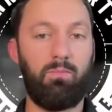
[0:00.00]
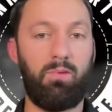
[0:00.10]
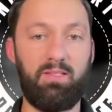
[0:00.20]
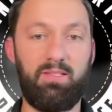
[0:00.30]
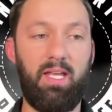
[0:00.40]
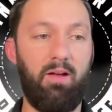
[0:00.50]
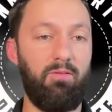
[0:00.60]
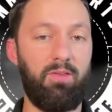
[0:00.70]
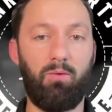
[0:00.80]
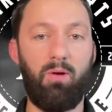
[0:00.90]
can see
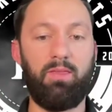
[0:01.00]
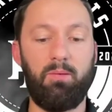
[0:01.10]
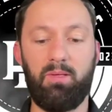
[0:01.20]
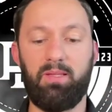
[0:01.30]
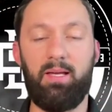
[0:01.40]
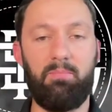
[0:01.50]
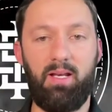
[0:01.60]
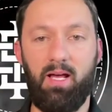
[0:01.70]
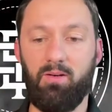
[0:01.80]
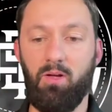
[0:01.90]
everything around them, but they may
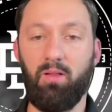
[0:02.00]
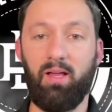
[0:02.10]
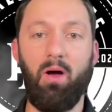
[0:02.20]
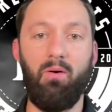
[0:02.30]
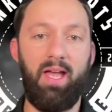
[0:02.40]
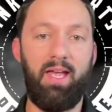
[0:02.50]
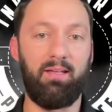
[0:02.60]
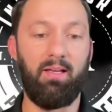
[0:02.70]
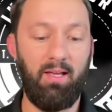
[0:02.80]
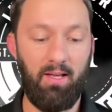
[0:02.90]
not know, like, oh, hey,
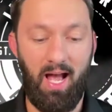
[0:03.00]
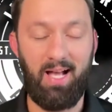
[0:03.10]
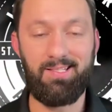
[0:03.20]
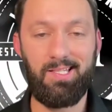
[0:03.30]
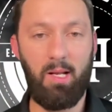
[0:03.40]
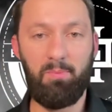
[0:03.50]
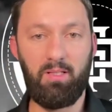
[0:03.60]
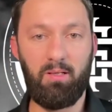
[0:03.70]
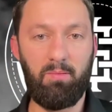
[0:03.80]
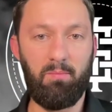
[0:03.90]
I set up a
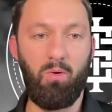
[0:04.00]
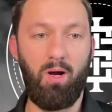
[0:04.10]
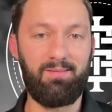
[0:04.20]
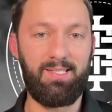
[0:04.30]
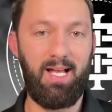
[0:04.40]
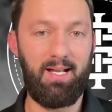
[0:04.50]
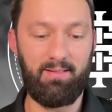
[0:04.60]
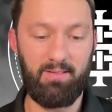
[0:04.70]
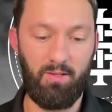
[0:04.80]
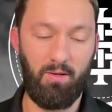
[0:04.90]
little bit more outside,
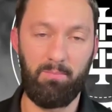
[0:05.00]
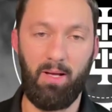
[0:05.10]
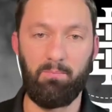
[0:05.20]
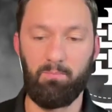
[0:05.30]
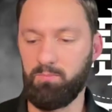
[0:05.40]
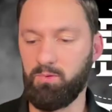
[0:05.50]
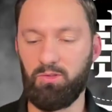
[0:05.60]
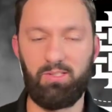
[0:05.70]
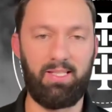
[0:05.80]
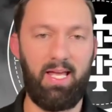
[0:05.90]
and so I'm
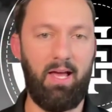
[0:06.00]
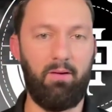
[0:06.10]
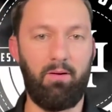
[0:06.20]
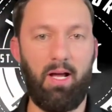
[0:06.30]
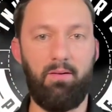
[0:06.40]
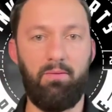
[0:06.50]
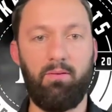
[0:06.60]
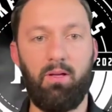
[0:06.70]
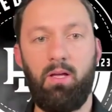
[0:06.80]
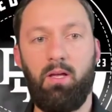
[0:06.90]
losing that outer half
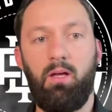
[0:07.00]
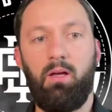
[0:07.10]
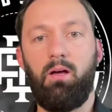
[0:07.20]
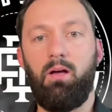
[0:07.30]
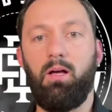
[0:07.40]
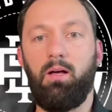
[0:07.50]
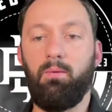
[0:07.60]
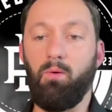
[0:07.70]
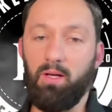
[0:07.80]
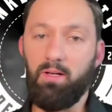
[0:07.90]

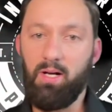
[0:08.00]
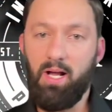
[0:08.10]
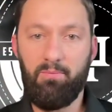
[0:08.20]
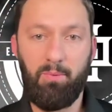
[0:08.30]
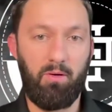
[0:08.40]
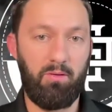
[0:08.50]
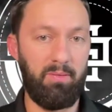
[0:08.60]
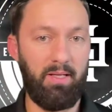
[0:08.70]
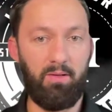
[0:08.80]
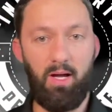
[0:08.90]
or inner half part of the
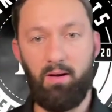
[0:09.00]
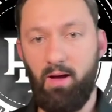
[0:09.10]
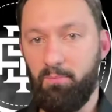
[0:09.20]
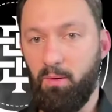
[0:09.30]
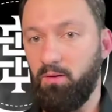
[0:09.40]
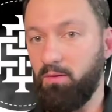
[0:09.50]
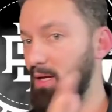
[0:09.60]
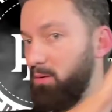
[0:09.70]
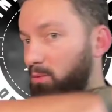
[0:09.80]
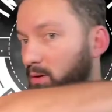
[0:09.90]
plate or outer half part of the
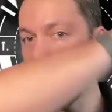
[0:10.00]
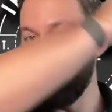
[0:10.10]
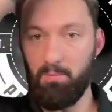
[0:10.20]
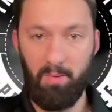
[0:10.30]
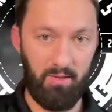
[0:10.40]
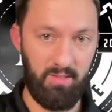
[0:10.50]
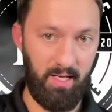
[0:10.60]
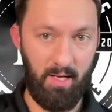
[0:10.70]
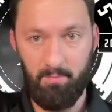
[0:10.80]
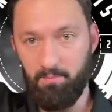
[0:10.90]
plate wherever the umpire
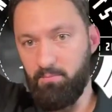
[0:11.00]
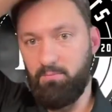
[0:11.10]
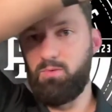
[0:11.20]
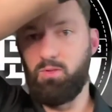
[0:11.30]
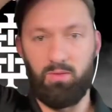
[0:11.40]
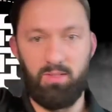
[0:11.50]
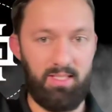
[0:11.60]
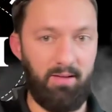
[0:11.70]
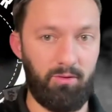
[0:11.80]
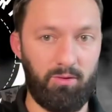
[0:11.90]
set up to his
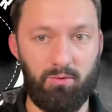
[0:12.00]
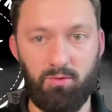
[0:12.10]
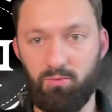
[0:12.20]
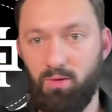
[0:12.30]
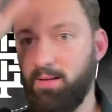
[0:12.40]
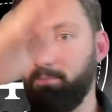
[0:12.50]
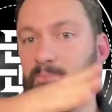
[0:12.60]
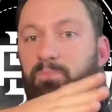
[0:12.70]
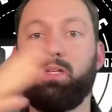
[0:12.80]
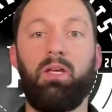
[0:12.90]
left or to his right.
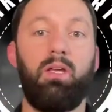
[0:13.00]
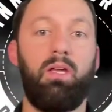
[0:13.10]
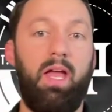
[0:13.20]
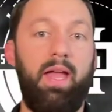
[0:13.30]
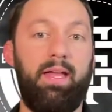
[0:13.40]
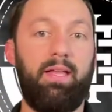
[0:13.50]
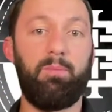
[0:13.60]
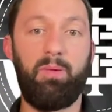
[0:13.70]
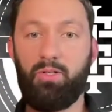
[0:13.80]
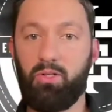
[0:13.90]
And the
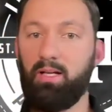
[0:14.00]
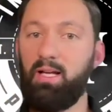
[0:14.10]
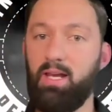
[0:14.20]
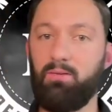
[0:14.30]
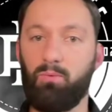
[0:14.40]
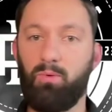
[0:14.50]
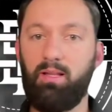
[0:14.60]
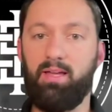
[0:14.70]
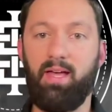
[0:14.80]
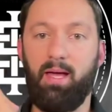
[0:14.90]
pitcher can kind
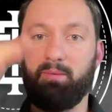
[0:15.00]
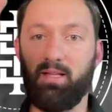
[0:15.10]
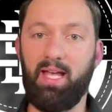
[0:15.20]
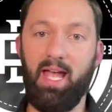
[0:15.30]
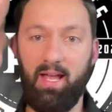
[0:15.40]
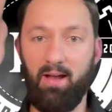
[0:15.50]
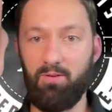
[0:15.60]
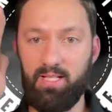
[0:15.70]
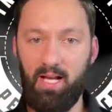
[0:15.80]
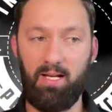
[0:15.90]
relay that and be like, hey, every
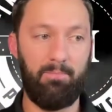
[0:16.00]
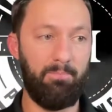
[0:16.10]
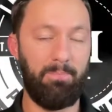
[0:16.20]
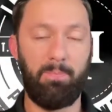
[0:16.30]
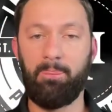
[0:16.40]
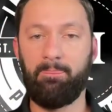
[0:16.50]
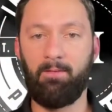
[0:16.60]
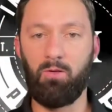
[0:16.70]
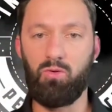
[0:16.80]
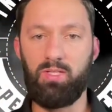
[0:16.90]
time
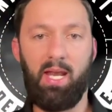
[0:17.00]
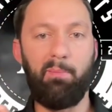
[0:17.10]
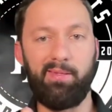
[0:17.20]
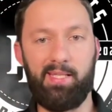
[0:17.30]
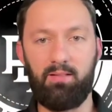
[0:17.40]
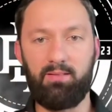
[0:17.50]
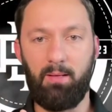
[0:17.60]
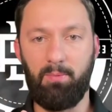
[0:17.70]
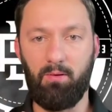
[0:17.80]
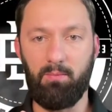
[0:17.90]
you set up on the
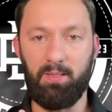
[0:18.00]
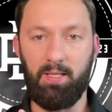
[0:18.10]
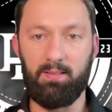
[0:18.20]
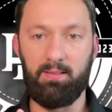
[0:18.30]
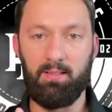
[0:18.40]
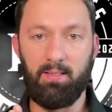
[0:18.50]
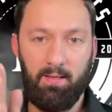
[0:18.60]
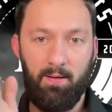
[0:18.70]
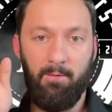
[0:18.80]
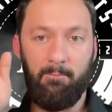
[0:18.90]
outside part of the plate,
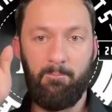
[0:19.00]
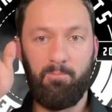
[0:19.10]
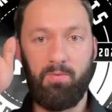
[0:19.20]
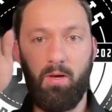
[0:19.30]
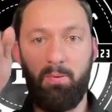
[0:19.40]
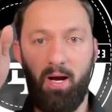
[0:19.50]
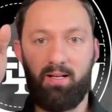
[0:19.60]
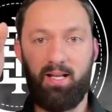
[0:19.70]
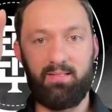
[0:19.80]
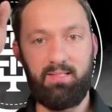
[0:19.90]
the umpire
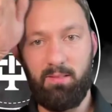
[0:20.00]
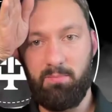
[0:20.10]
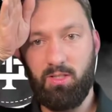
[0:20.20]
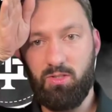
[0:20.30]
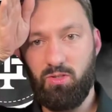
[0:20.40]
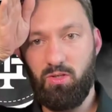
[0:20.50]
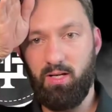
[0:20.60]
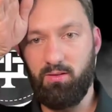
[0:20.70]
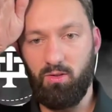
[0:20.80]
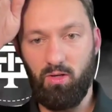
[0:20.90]
can't see because
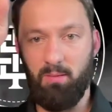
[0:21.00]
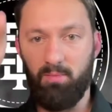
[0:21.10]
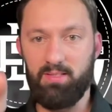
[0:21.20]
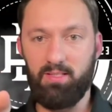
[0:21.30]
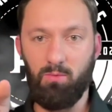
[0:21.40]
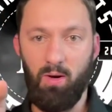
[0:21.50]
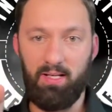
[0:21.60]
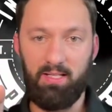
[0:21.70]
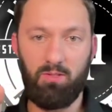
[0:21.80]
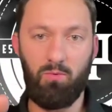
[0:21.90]
your helmet's in the way and
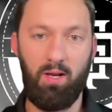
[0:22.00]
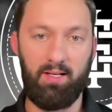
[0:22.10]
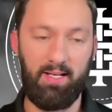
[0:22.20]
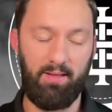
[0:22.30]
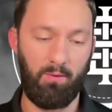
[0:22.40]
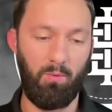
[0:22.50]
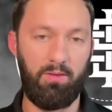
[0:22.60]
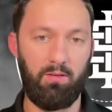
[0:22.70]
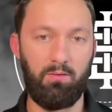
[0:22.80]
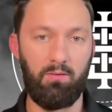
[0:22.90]
he's squatted down there with
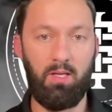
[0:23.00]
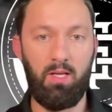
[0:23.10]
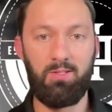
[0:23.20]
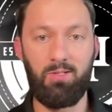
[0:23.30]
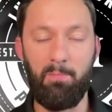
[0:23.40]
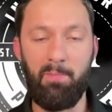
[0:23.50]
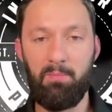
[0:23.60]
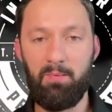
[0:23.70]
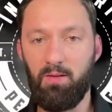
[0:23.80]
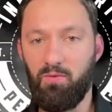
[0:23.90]
you. So
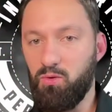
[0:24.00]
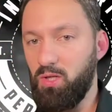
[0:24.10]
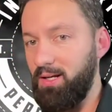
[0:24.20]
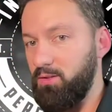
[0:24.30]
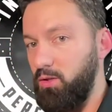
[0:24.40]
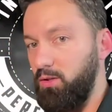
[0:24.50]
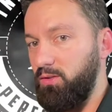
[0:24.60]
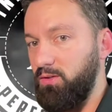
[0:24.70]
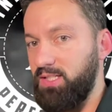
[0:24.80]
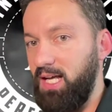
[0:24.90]
maybe if you try to turn to
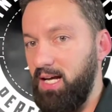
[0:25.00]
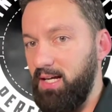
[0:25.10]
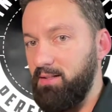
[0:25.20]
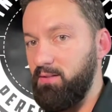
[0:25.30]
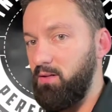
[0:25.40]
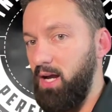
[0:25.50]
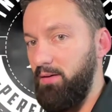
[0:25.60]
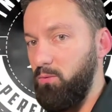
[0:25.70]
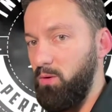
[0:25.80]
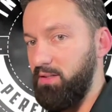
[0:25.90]
the side,
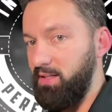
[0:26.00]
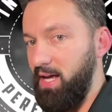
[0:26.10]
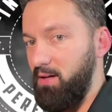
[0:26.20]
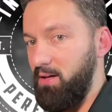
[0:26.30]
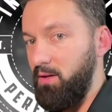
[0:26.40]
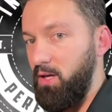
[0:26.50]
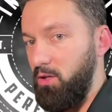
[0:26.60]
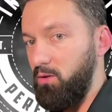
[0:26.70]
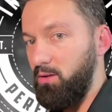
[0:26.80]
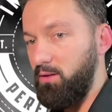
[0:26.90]
have one knee down,
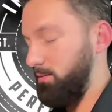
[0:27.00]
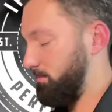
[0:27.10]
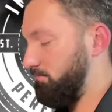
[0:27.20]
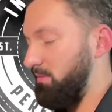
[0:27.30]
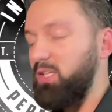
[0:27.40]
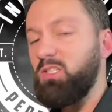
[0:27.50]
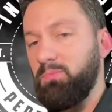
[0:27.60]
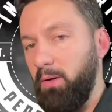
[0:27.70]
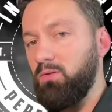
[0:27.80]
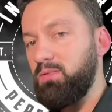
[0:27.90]
you can
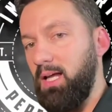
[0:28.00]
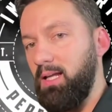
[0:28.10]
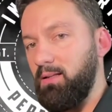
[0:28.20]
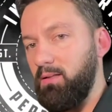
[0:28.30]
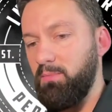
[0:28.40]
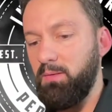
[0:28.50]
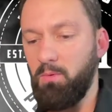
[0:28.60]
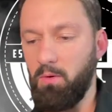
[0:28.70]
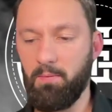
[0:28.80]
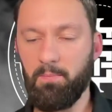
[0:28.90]
expose that a little bit
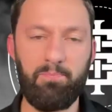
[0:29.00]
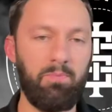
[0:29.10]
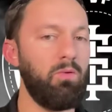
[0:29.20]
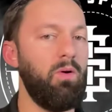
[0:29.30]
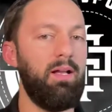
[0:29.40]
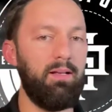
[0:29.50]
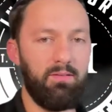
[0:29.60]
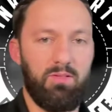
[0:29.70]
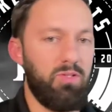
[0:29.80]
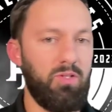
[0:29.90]
more, right?
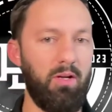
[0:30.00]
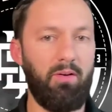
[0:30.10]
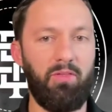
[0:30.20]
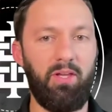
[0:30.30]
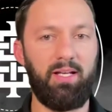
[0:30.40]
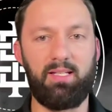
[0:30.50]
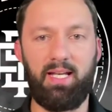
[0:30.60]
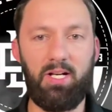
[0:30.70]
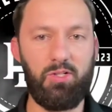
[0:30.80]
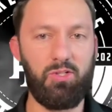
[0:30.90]
There's certain things that
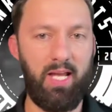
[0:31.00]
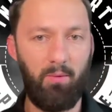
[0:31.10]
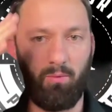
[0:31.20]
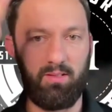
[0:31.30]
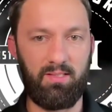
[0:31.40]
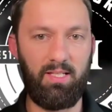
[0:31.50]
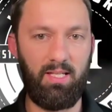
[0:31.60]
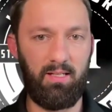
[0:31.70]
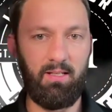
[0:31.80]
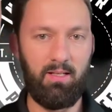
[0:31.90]
catchers can't really
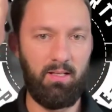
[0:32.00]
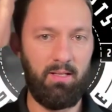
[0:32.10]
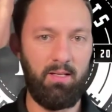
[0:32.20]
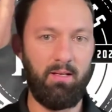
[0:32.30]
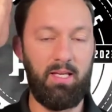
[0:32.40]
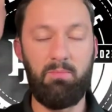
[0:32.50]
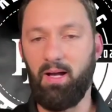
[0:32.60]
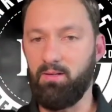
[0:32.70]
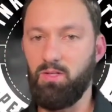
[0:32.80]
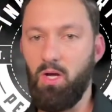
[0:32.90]
see. He
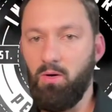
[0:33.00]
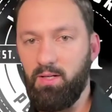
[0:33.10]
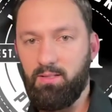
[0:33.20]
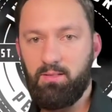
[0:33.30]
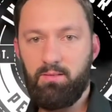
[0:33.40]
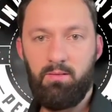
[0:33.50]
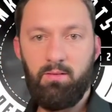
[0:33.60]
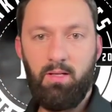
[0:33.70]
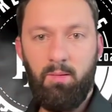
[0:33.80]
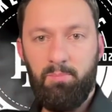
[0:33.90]
might notice,
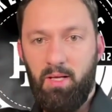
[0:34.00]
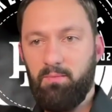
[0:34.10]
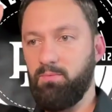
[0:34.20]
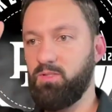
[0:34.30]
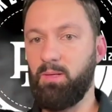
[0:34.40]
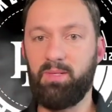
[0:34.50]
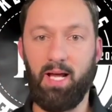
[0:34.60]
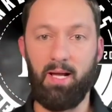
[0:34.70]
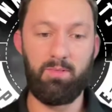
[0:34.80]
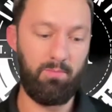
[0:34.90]
but
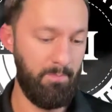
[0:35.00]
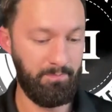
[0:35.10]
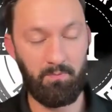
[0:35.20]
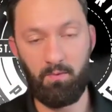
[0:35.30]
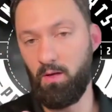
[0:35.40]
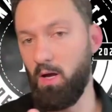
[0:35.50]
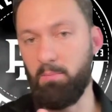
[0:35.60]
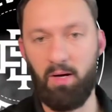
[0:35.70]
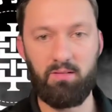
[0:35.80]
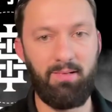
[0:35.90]
sometimes
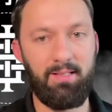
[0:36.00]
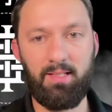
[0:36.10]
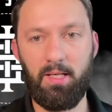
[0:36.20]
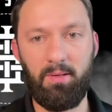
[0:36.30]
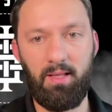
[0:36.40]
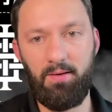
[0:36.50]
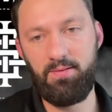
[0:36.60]
umpires might set up on the left